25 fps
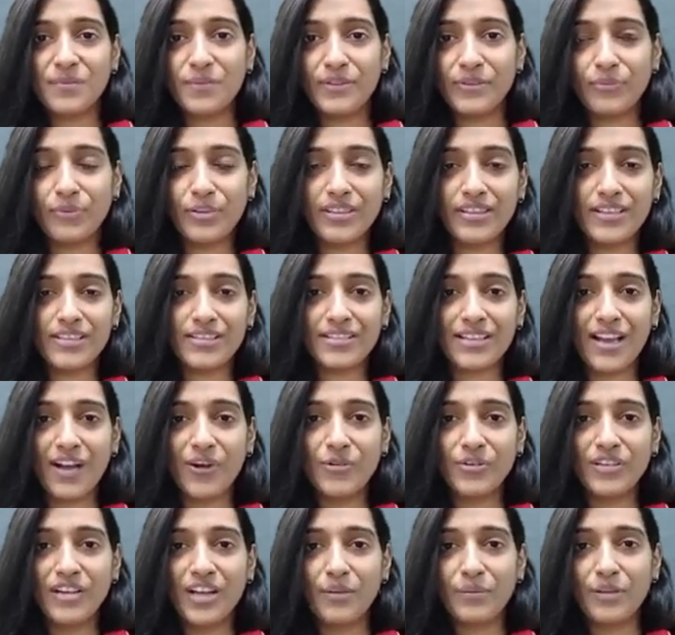between the
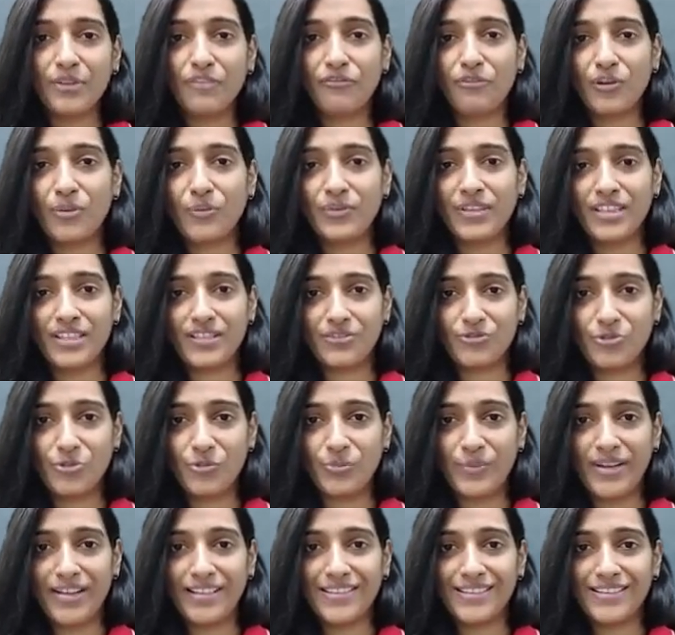sound coming from these two
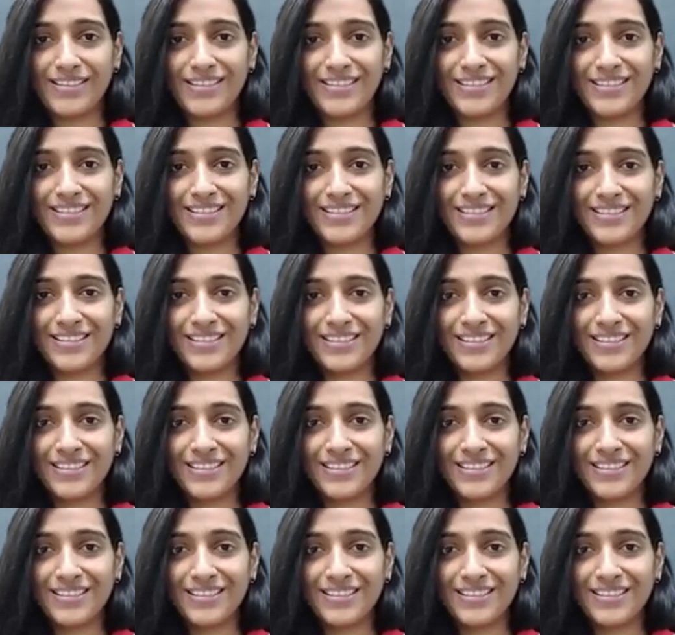metals?